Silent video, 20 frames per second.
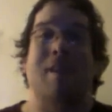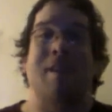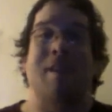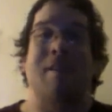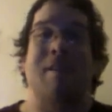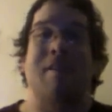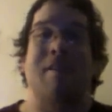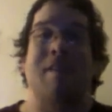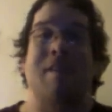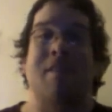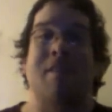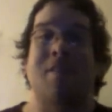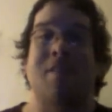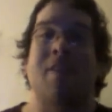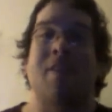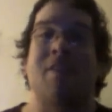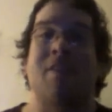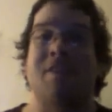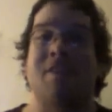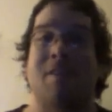character a
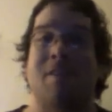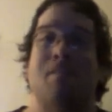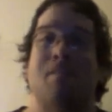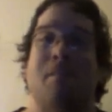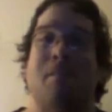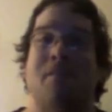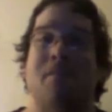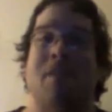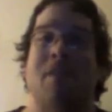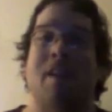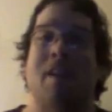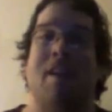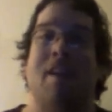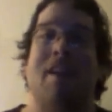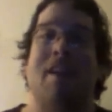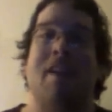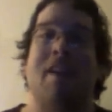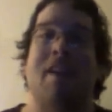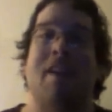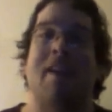very
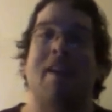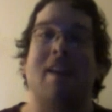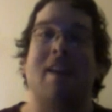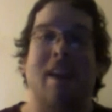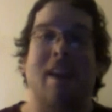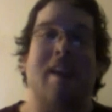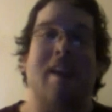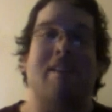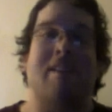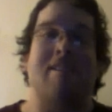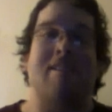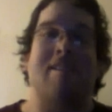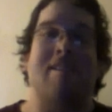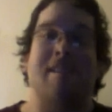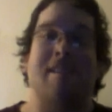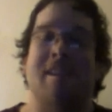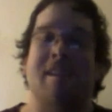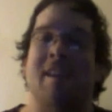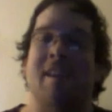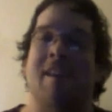sympathetic
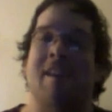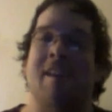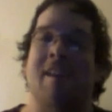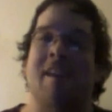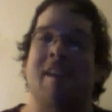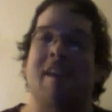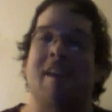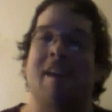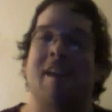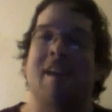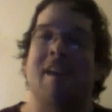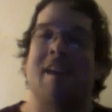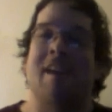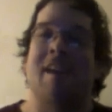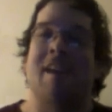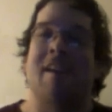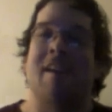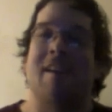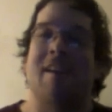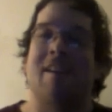character,
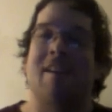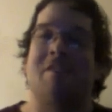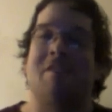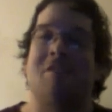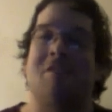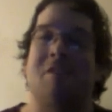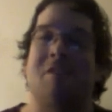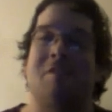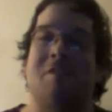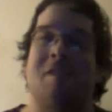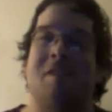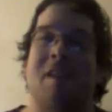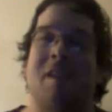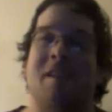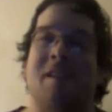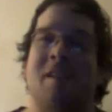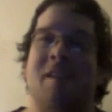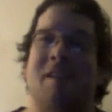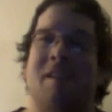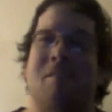and shows
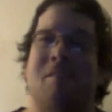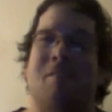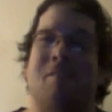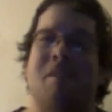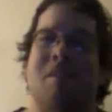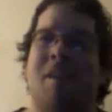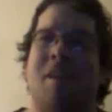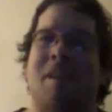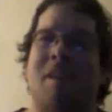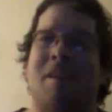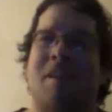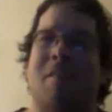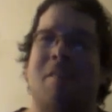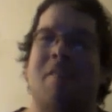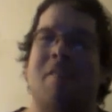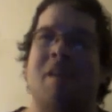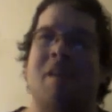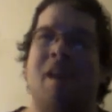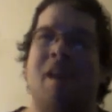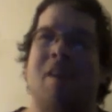that you really
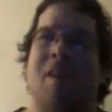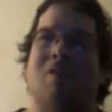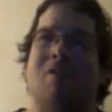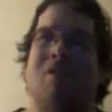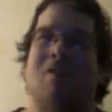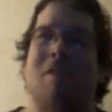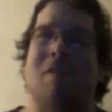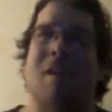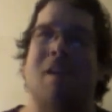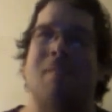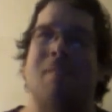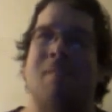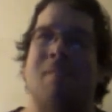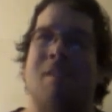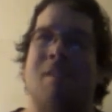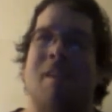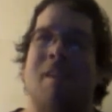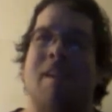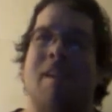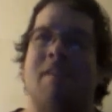don't should not
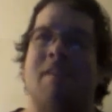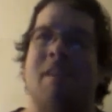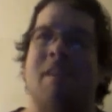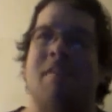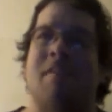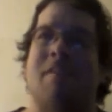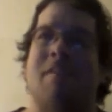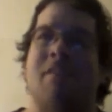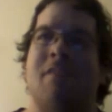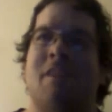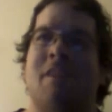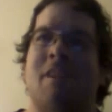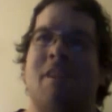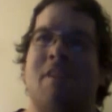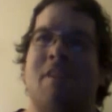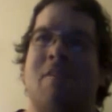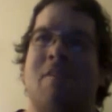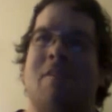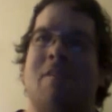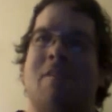believe everything
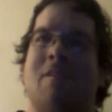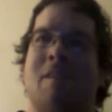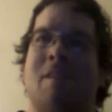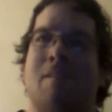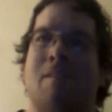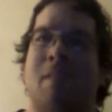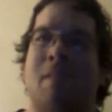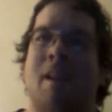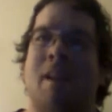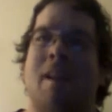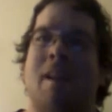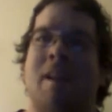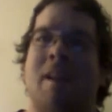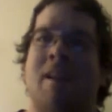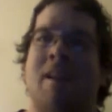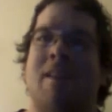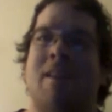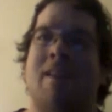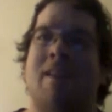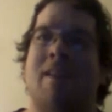you the
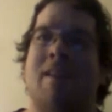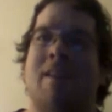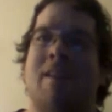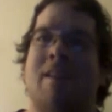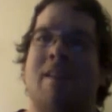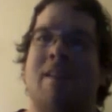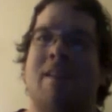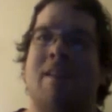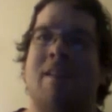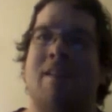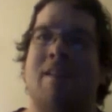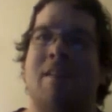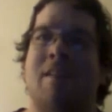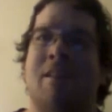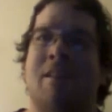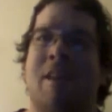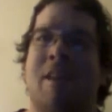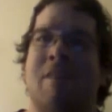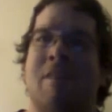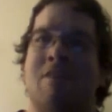media
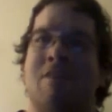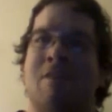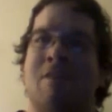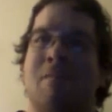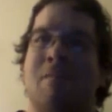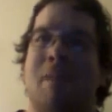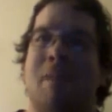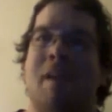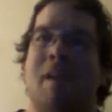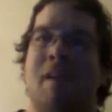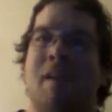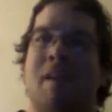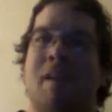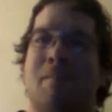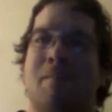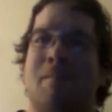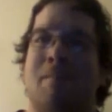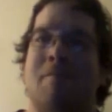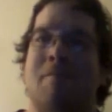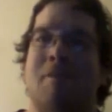tells you about
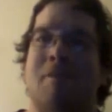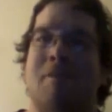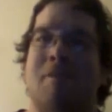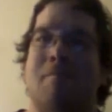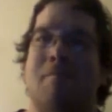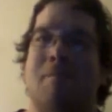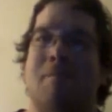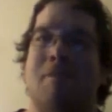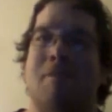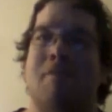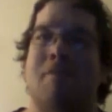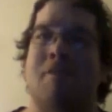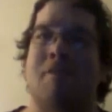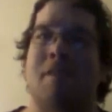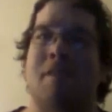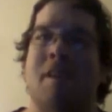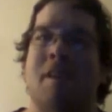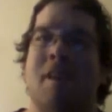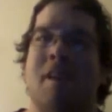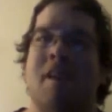a certain
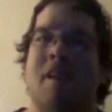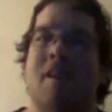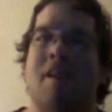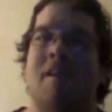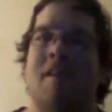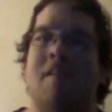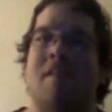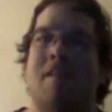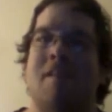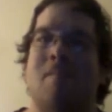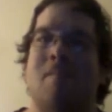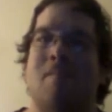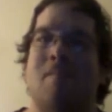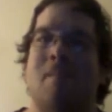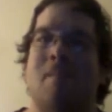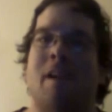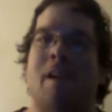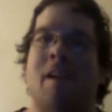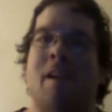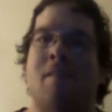person. The
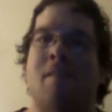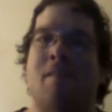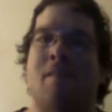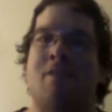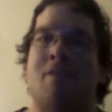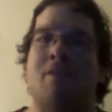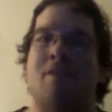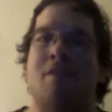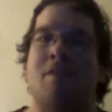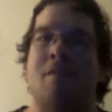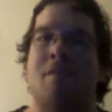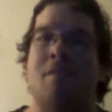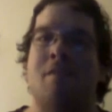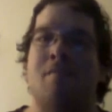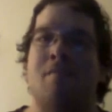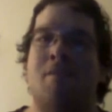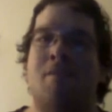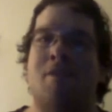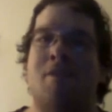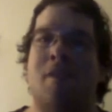media wants you
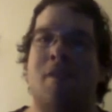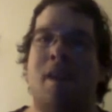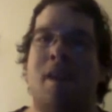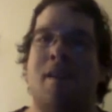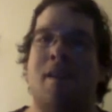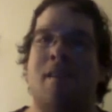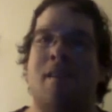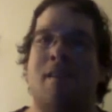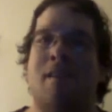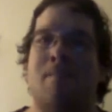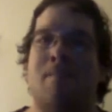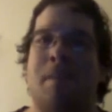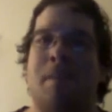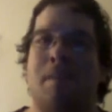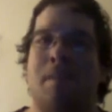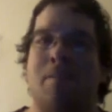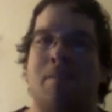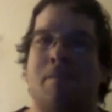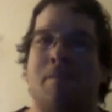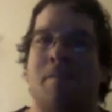portrays
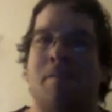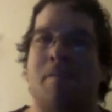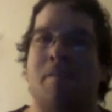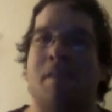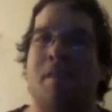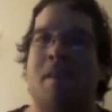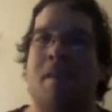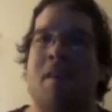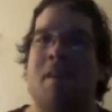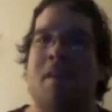people.